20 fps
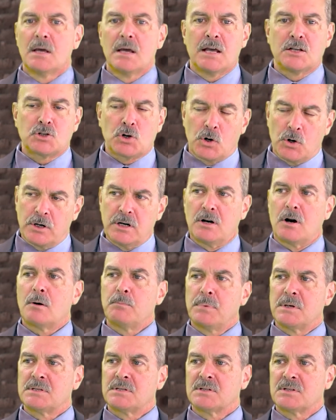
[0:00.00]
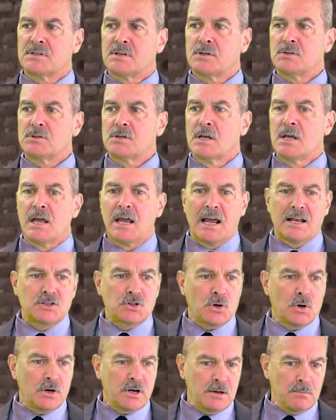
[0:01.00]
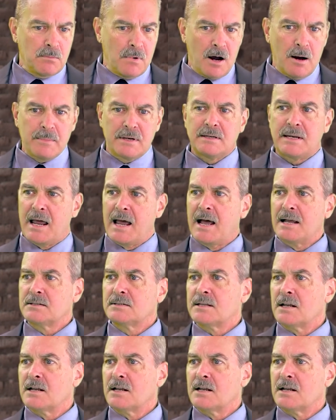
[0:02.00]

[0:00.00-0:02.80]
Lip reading: It's hurting our businesses. It's hurting mom and dads